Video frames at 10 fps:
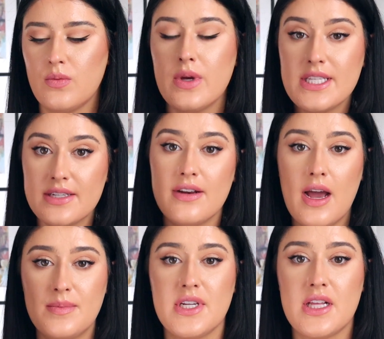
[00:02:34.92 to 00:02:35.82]
reason
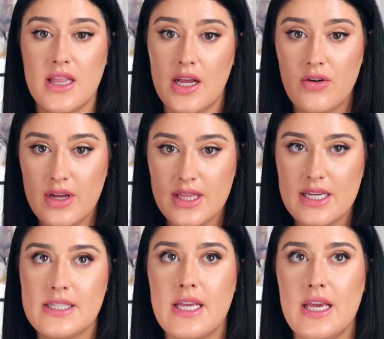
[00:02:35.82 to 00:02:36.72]
I'm decluttering
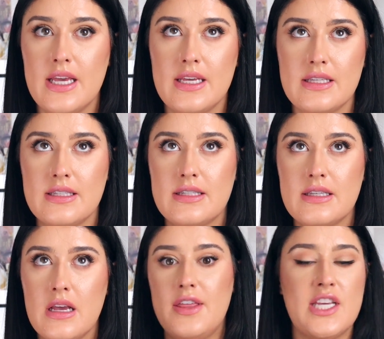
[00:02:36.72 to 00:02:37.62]
this is
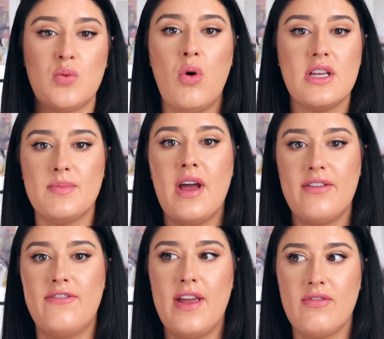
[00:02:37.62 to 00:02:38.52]
this was my
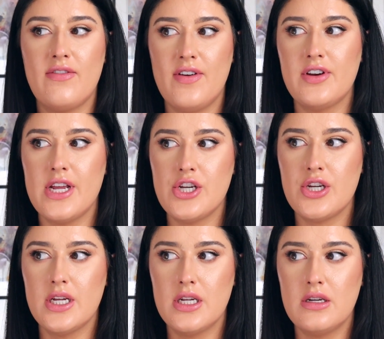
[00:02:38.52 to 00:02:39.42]
favorite
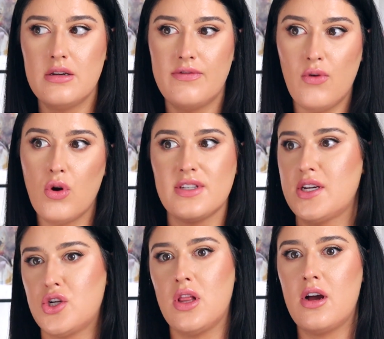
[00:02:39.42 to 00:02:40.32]
foundation for
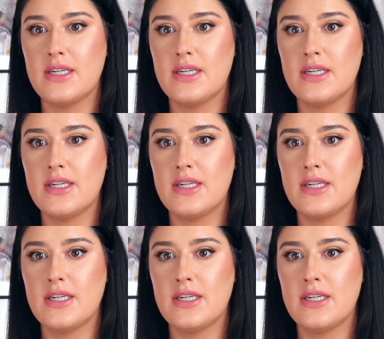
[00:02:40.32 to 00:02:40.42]
such a long